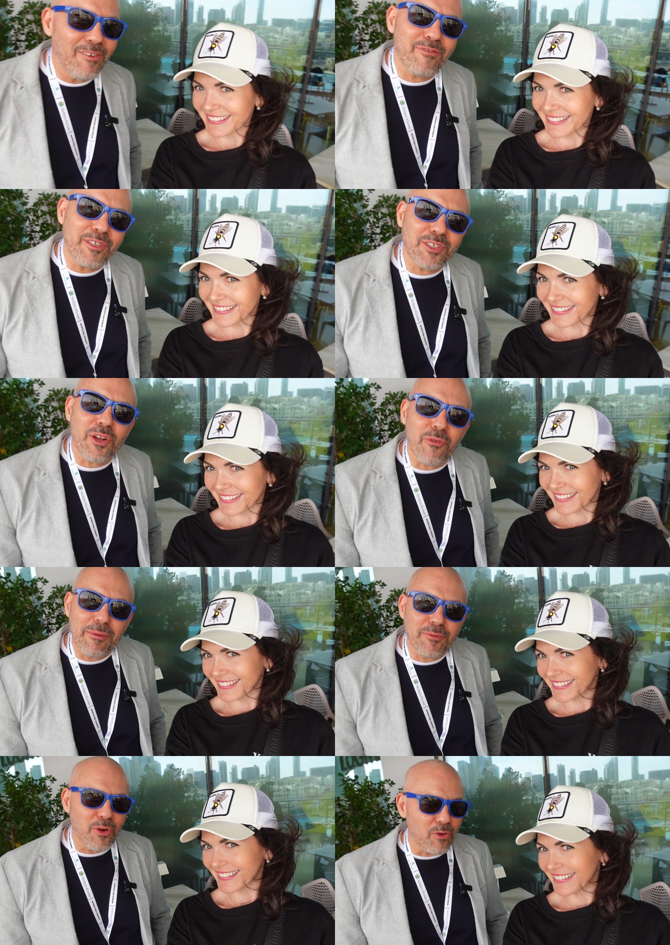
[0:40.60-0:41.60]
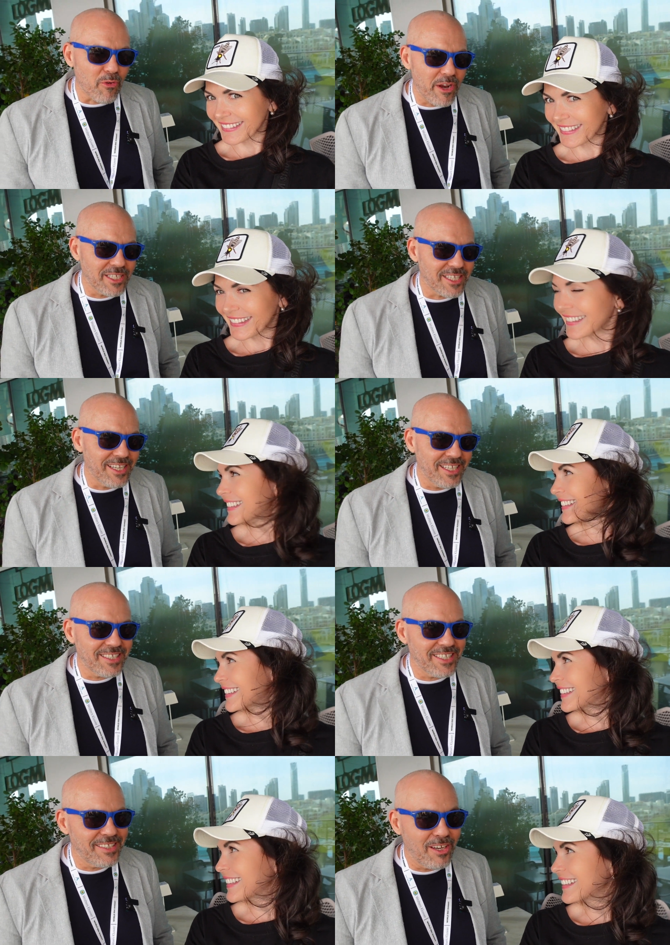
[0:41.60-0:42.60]
Speaker 1: of this crypto
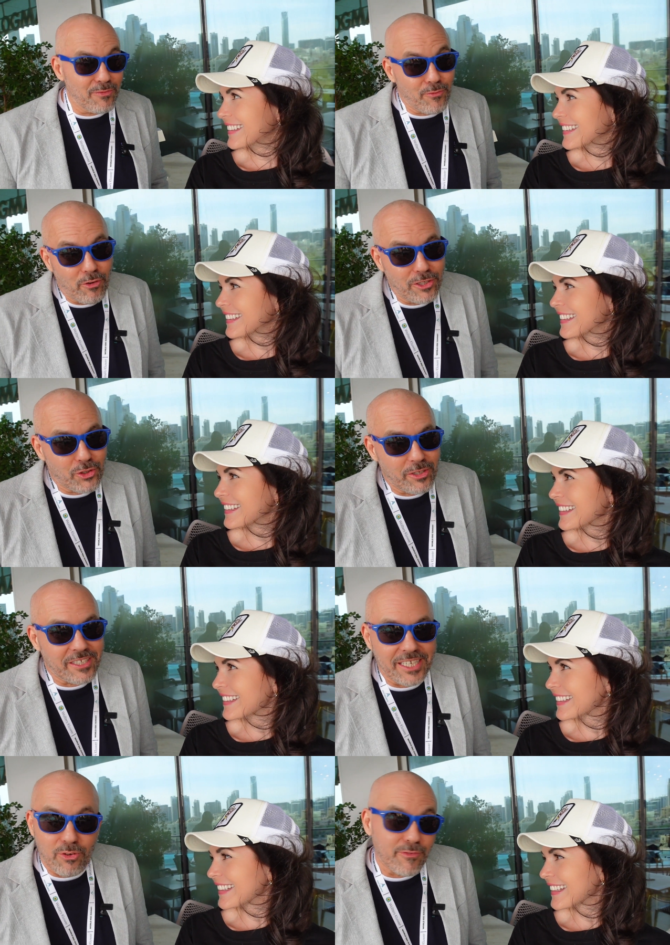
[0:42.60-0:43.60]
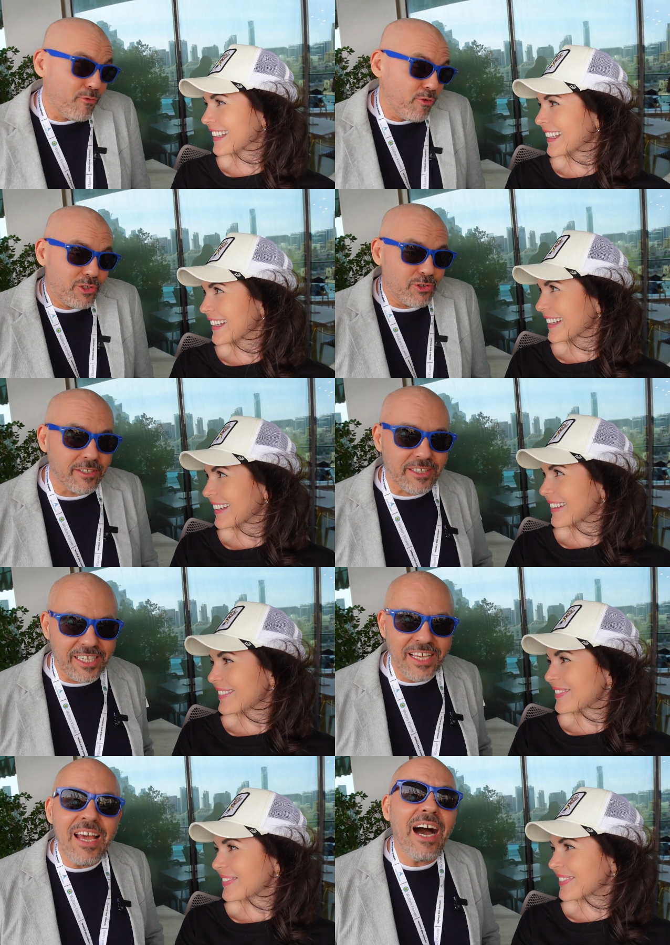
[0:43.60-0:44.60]
craziness, and unfortunately or
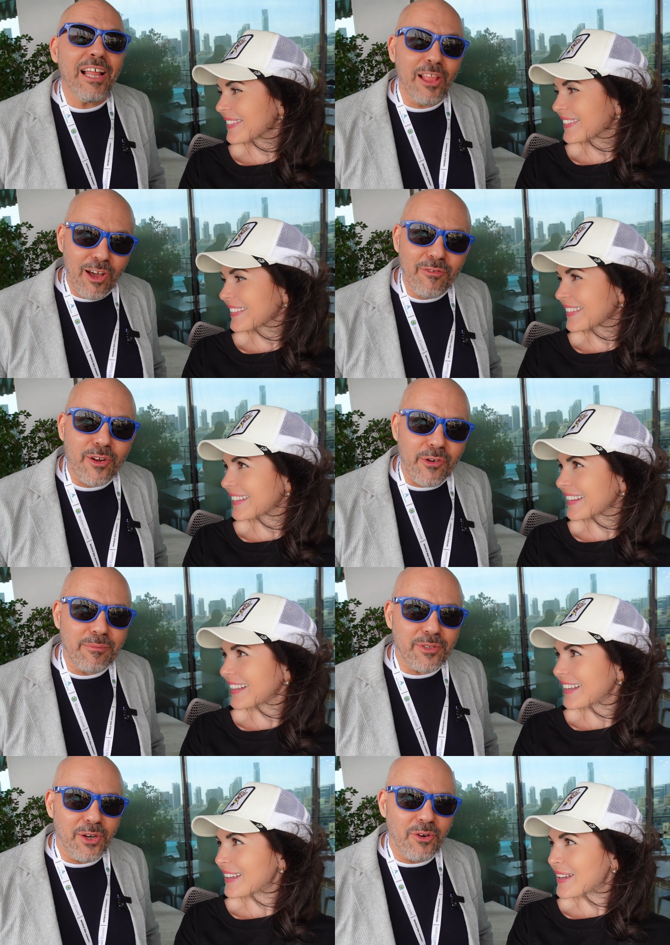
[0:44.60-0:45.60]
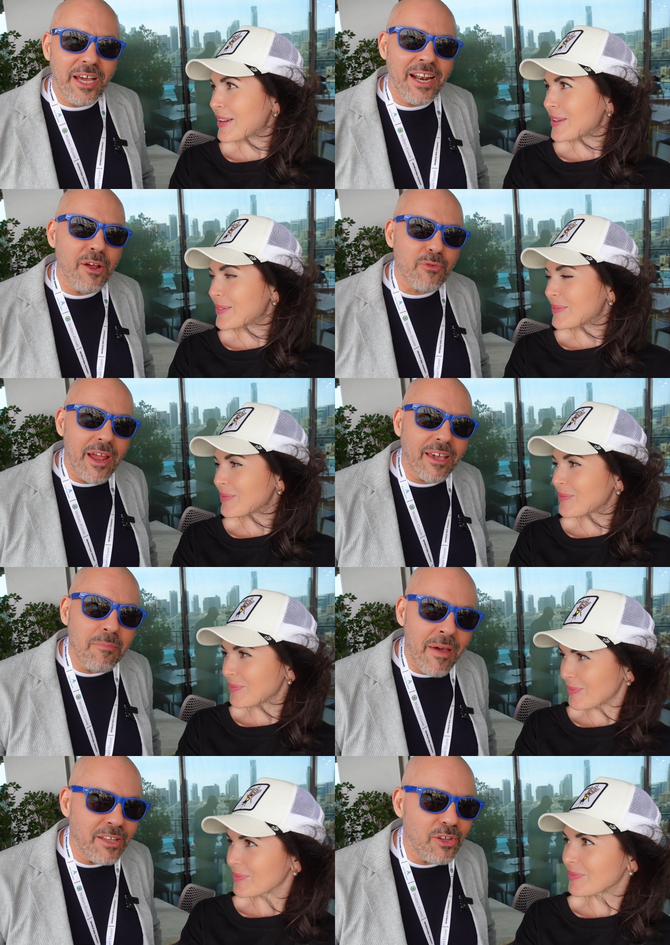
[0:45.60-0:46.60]
fortunately, I love crypto, and I
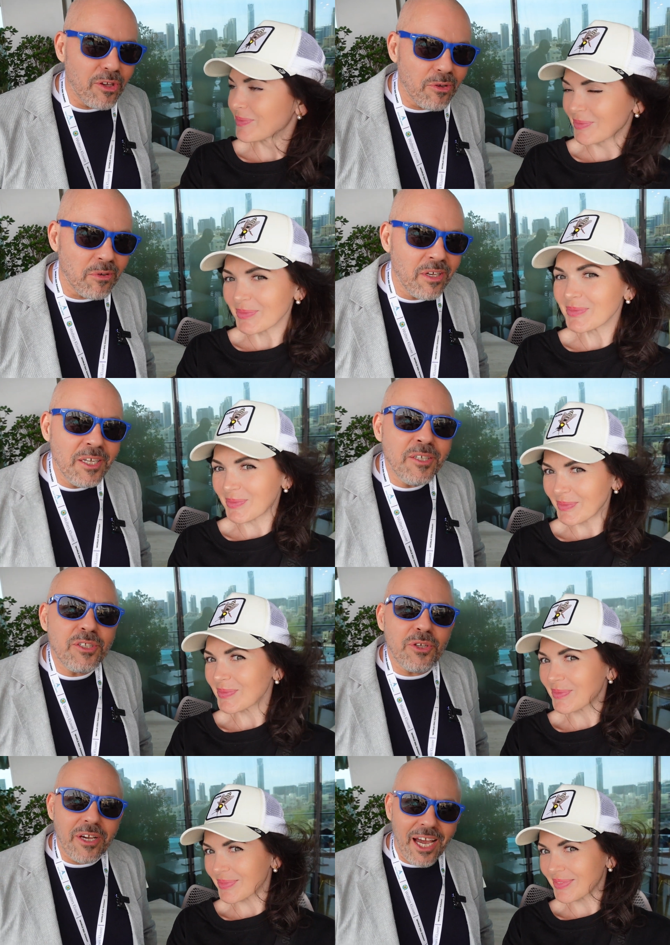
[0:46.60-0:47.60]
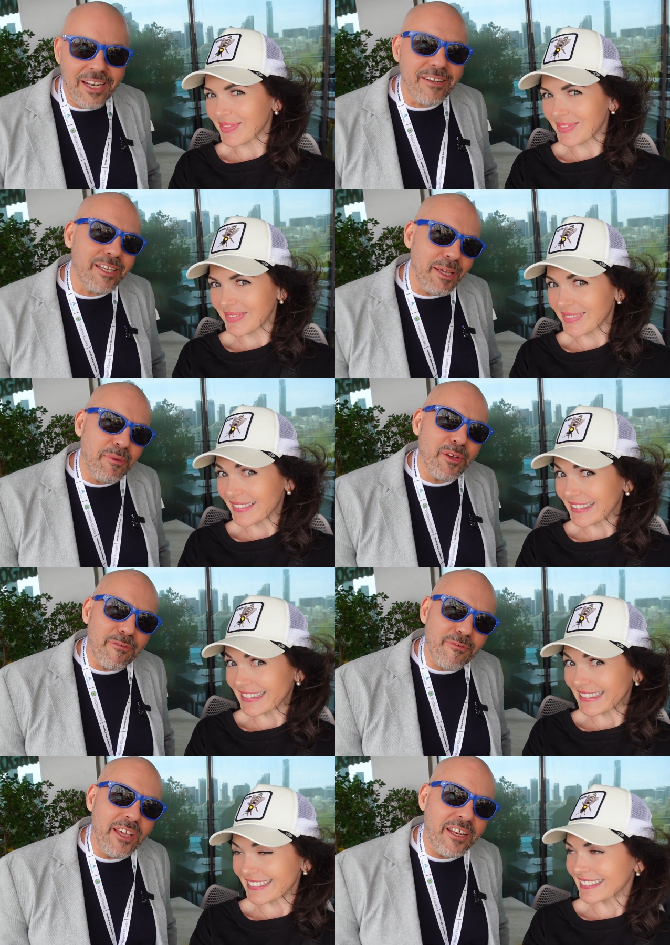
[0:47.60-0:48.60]
recommend you to kind of dip
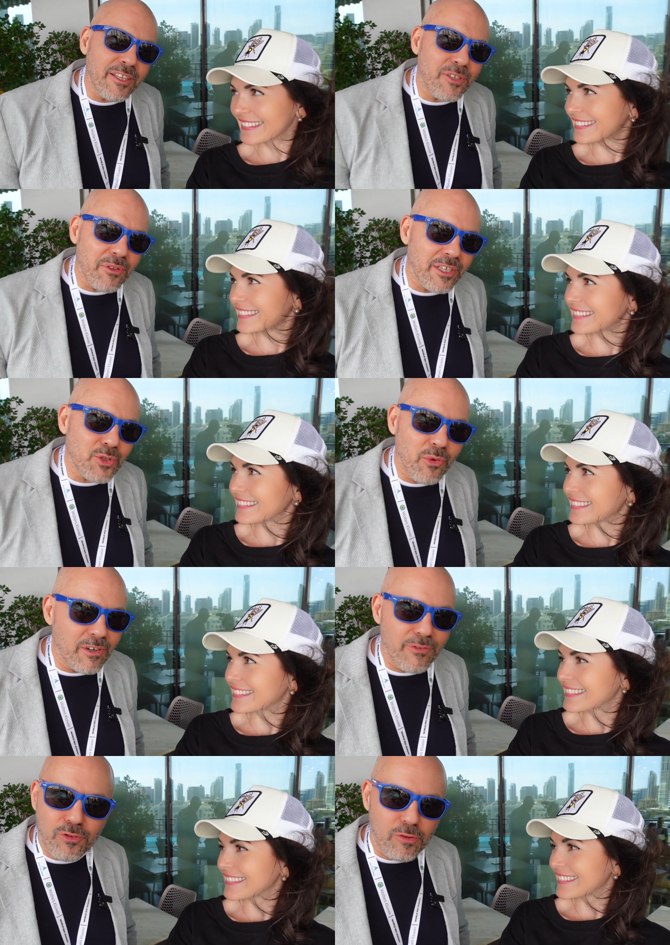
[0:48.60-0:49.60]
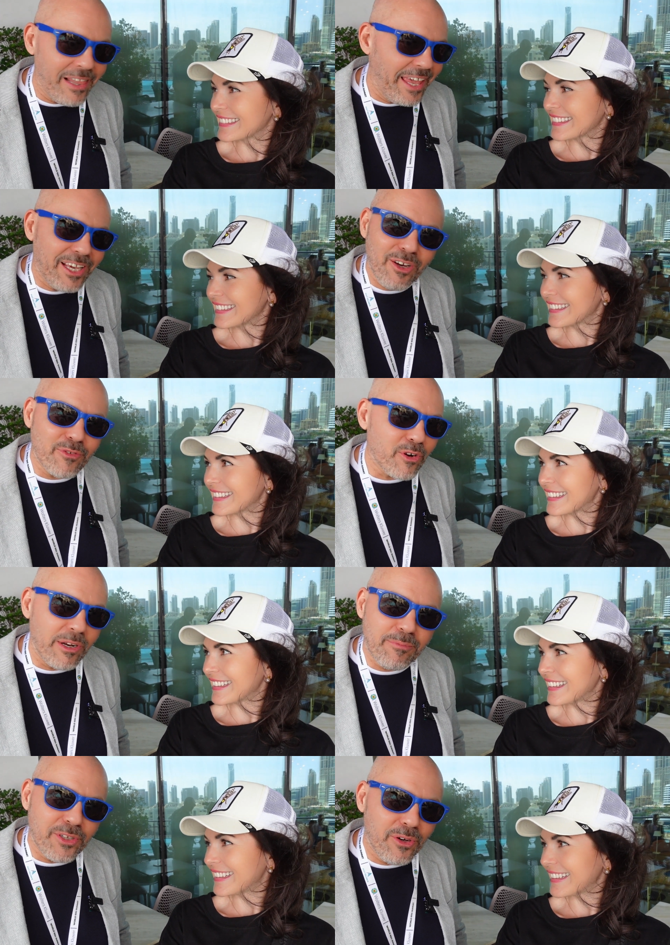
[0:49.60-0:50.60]
your feet into this wonderful lake of
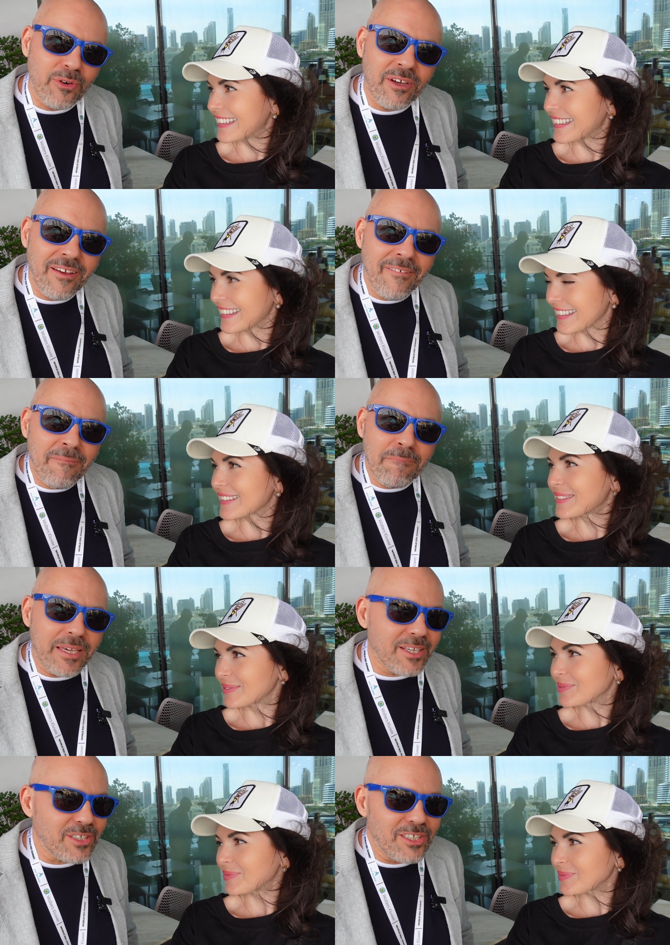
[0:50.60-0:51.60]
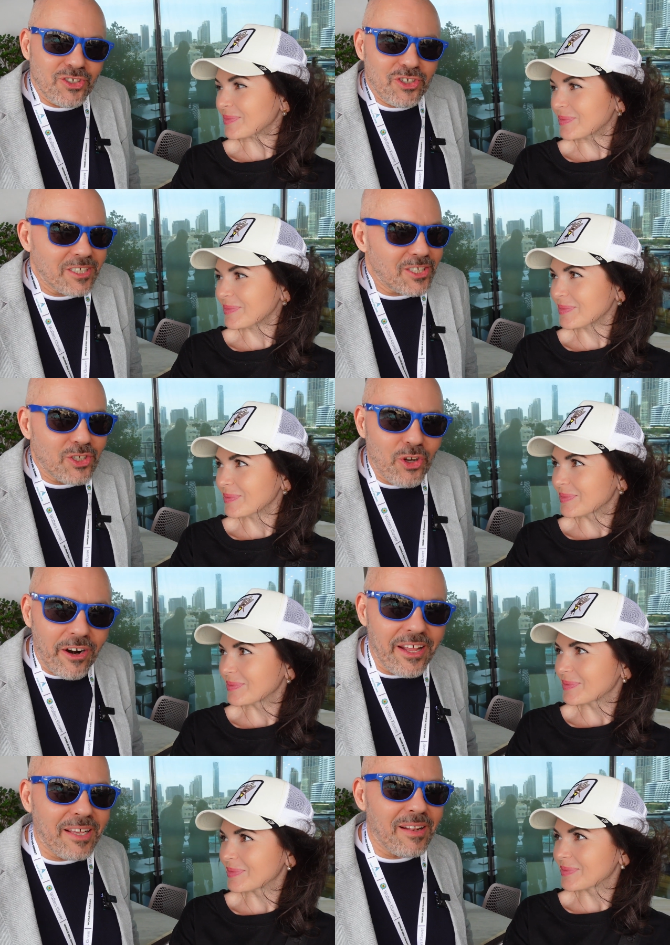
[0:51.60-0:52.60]
crypto because it's just
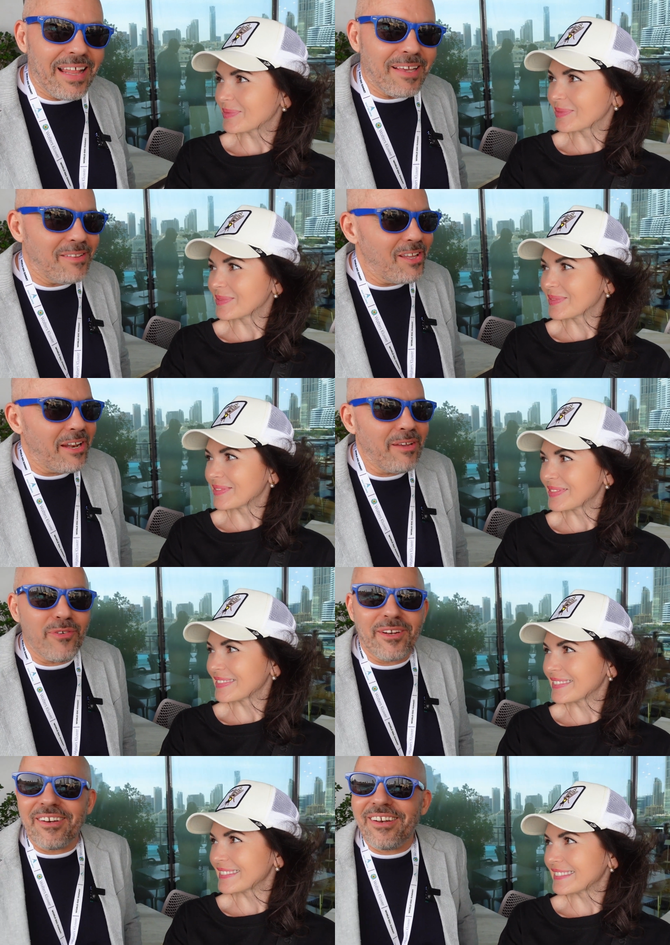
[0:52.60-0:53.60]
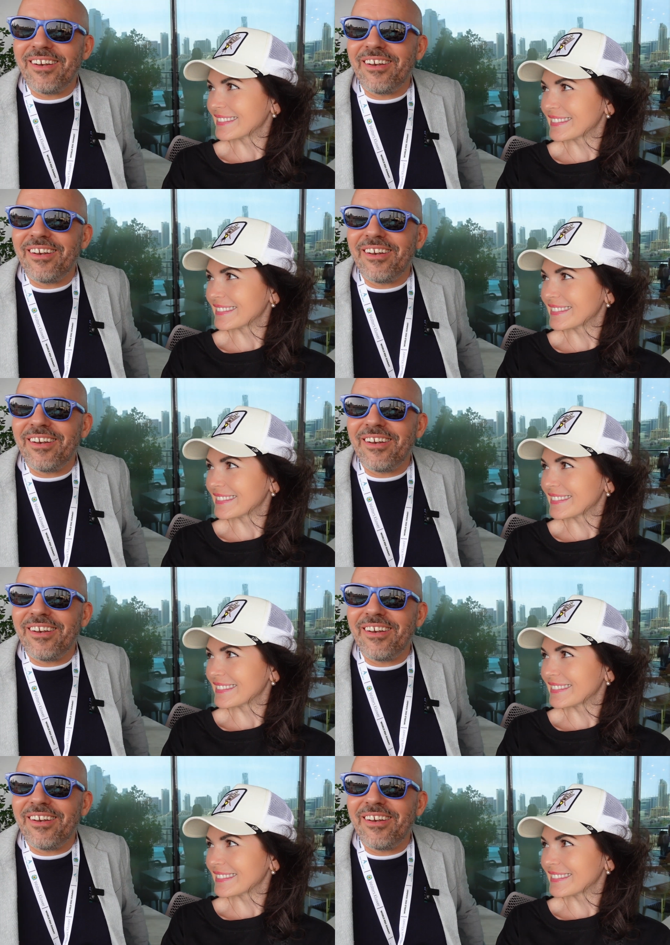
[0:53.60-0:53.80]
starting like not even